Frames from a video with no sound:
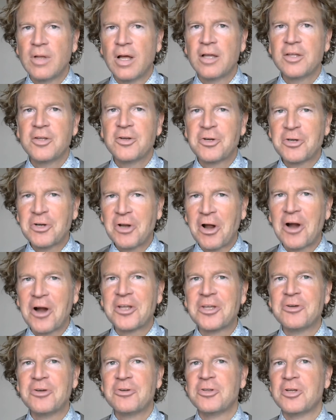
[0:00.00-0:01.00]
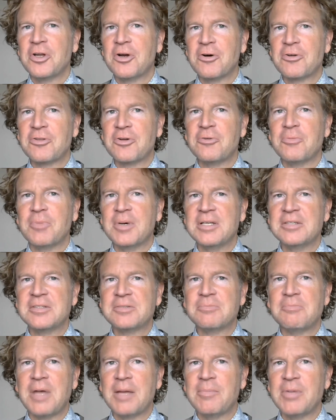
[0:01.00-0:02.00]
could argue, there was
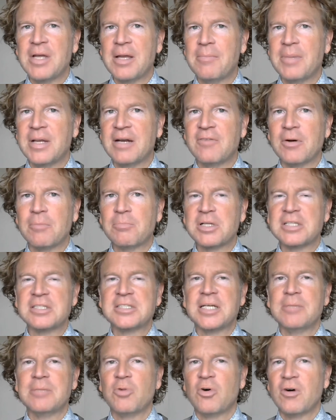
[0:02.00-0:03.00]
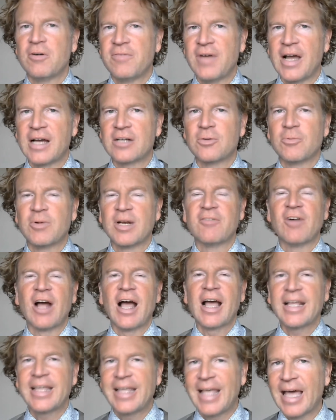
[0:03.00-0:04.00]
maybe a bit of a placebo effect or whatever.
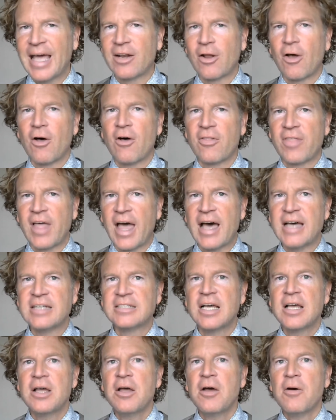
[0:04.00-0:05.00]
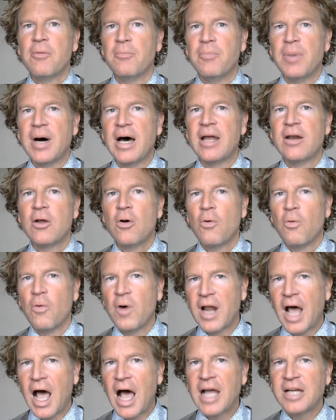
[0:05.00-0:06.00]
I get all that, but
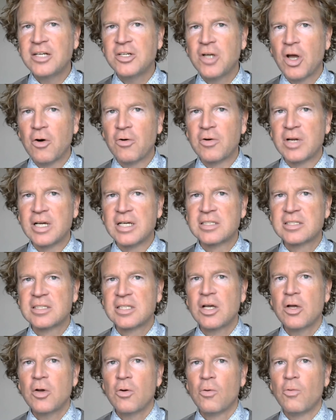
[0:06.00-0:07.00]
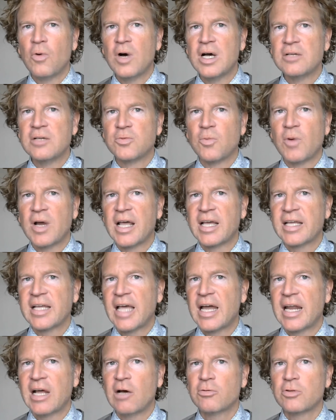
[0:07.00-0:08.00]
what I noticed was when I
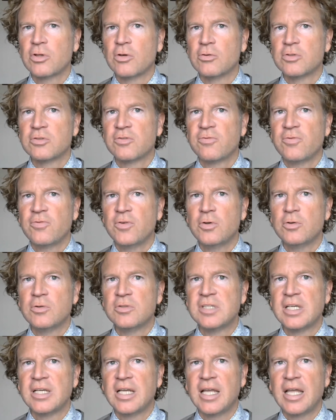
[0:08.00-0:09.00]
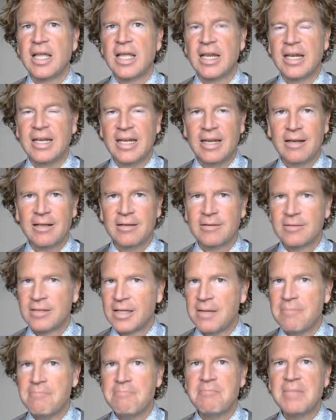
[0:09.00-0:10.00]
cut out those foods,
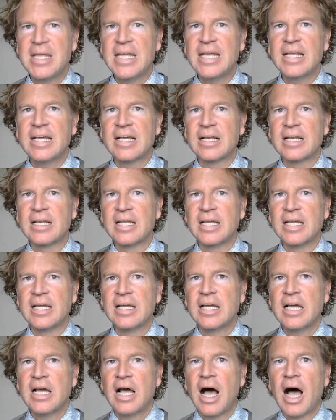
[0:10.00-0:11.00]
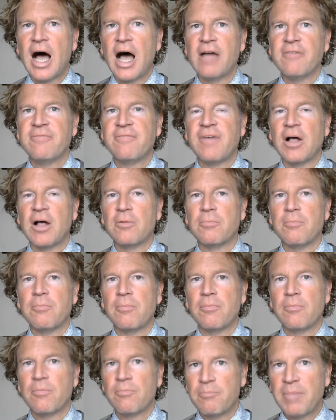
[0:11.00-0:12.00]
immediately I felt
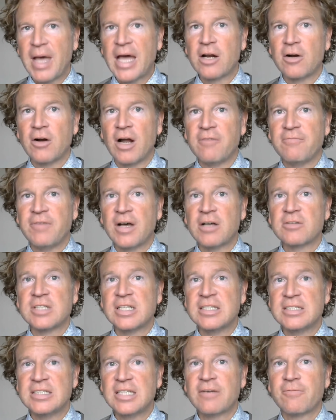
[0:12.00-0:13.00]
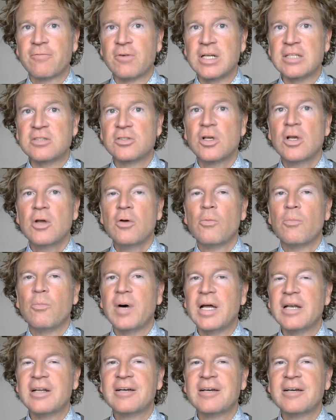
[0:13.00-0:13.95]
better. I felt a difference. But